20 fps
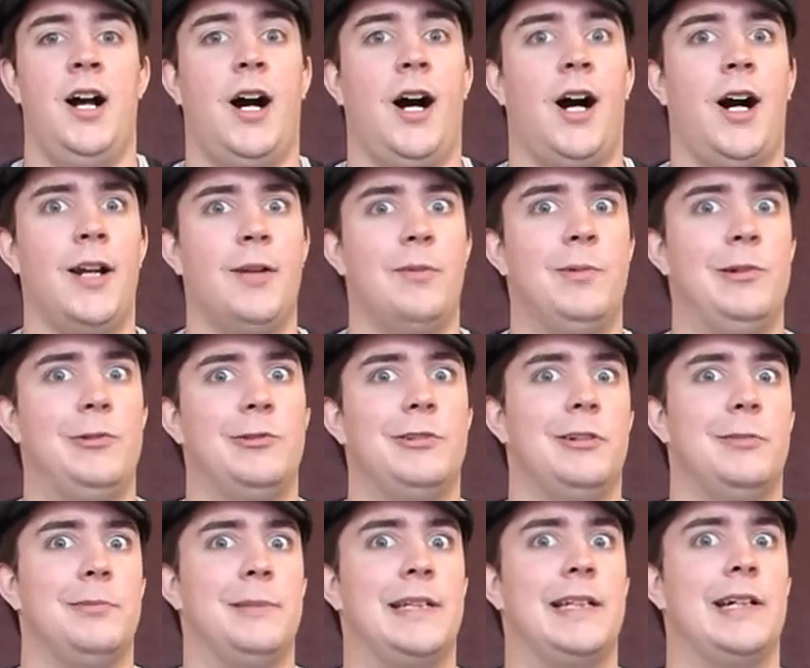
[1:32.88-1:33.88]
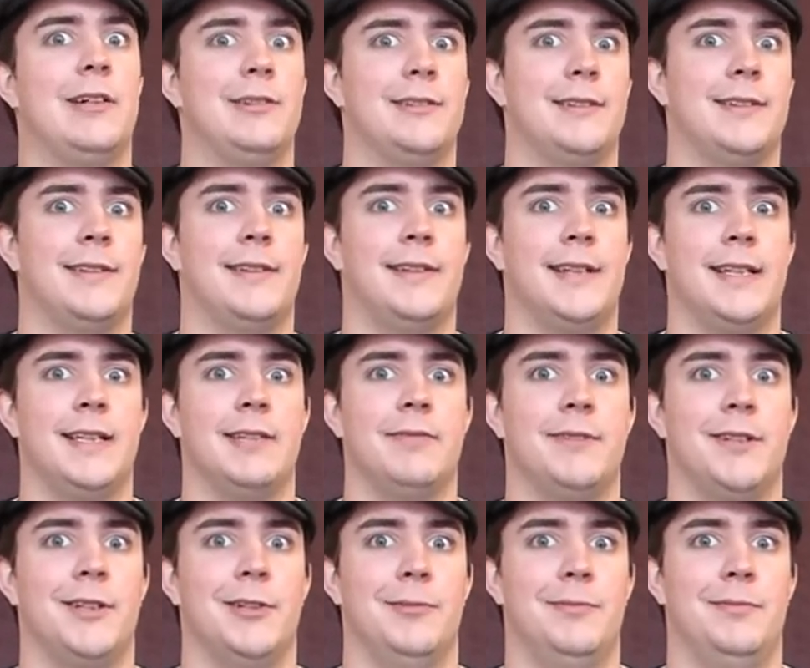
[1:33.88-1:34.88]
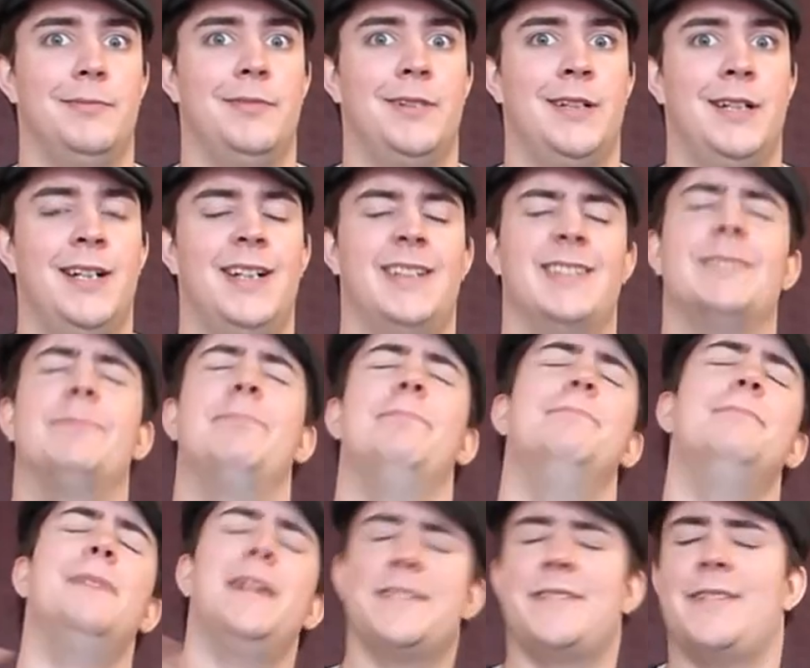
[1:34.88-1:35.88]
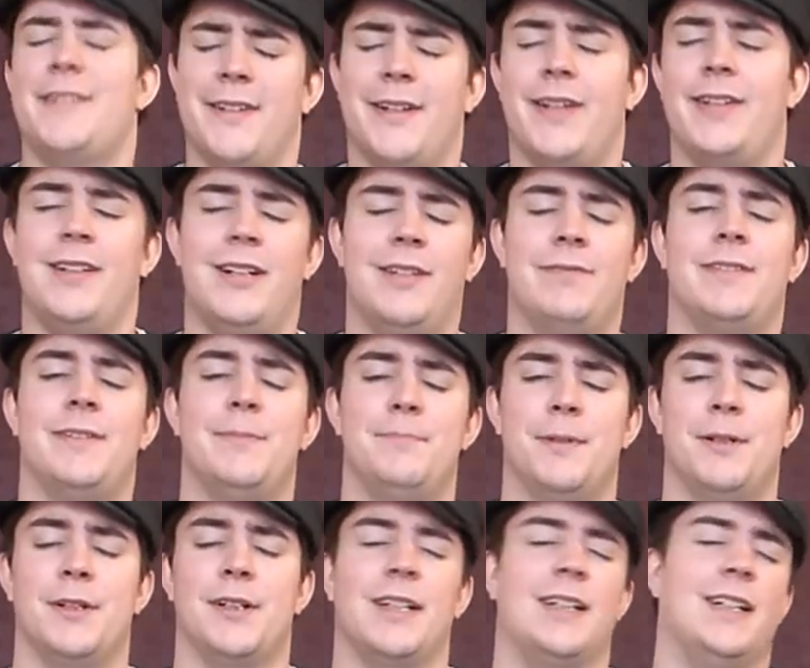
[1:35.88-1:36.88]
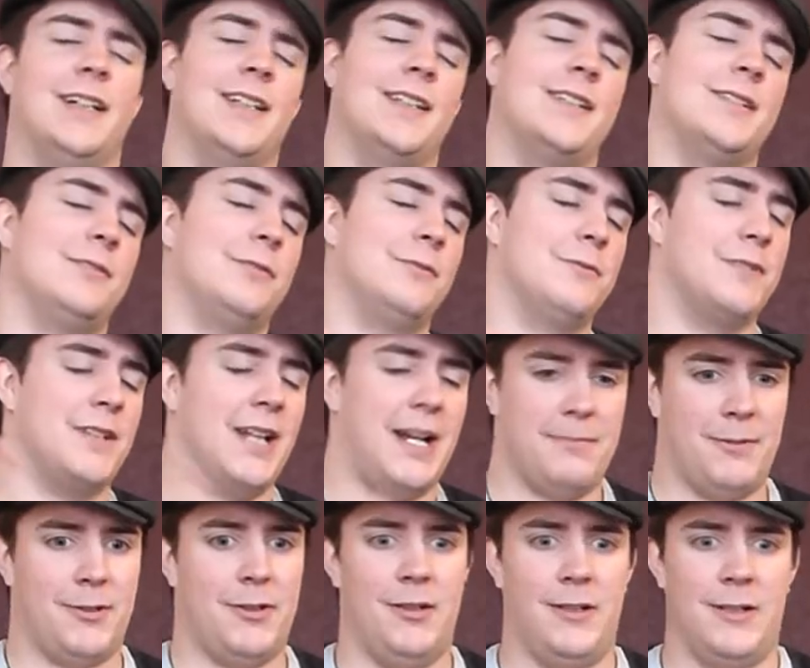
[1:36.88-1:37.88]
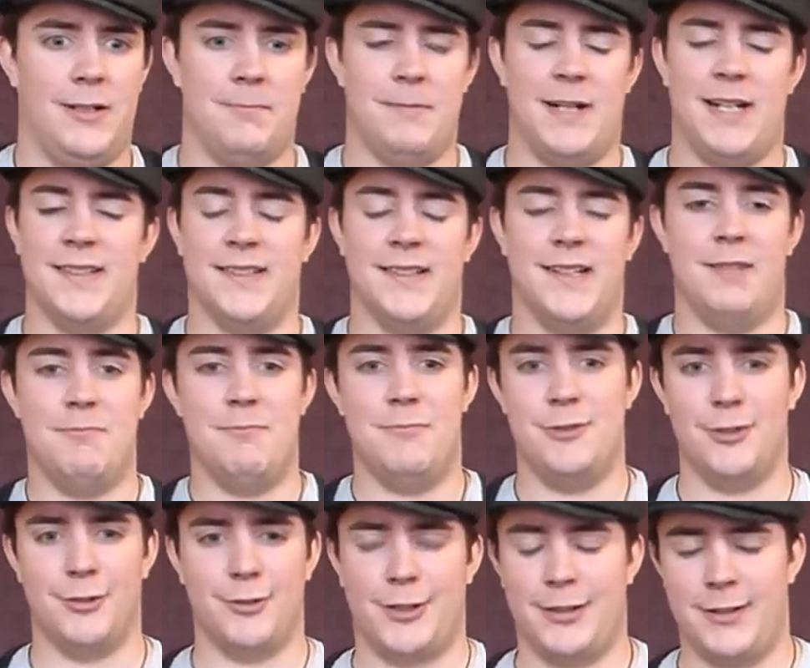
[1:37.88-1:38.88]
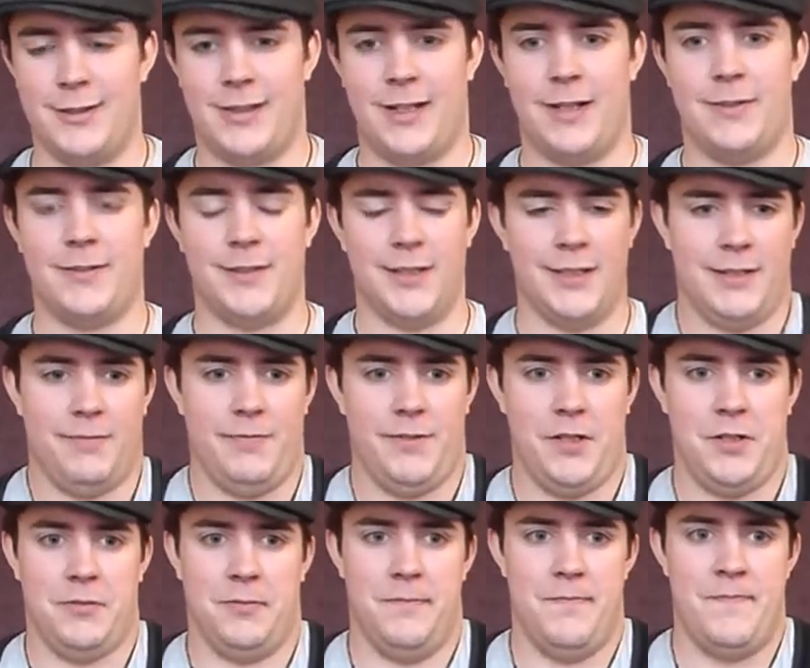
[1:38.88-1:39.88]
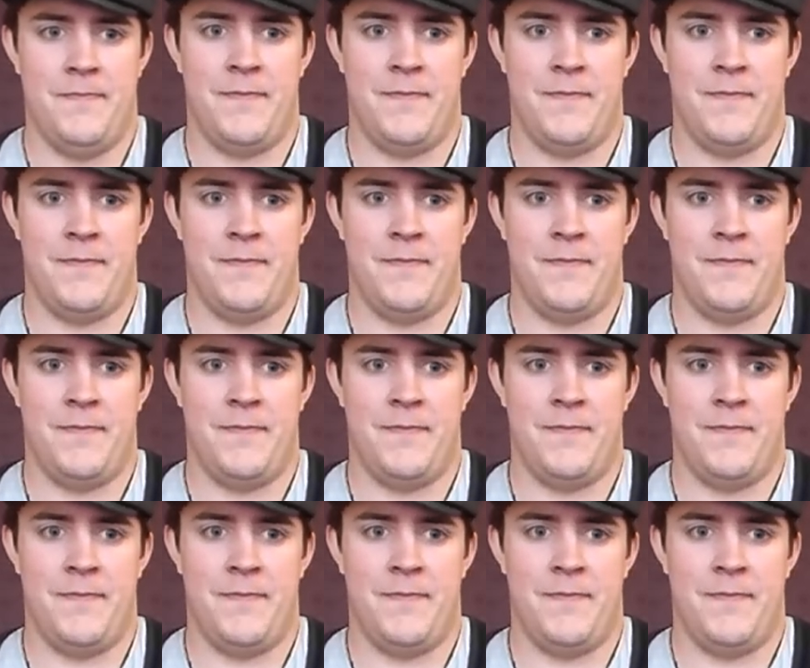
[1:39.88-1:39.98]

I will not be going to see the film. As much as I loved the book and I thought it was absolutely amazing, I'm not going to go see the film.